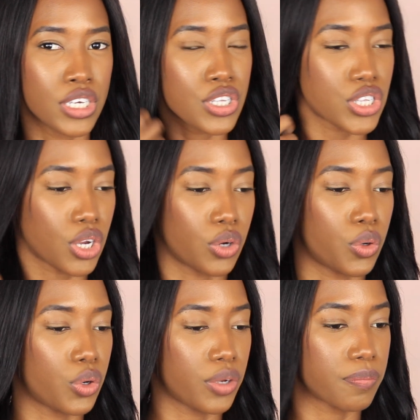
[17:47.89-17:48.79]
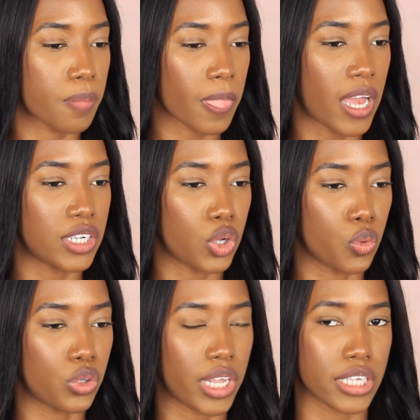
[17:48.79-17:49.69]
so I
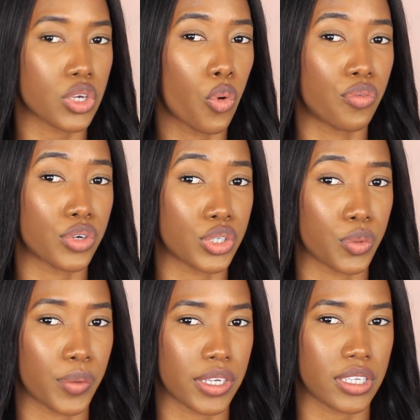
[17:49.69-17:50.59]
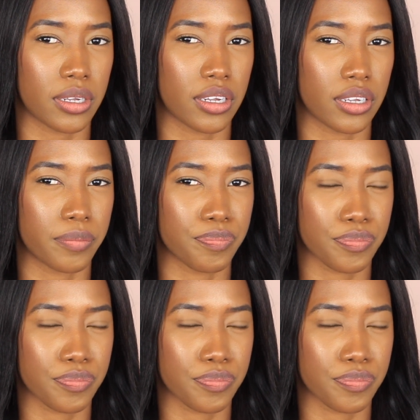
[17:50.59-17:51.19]
don't like overdoing the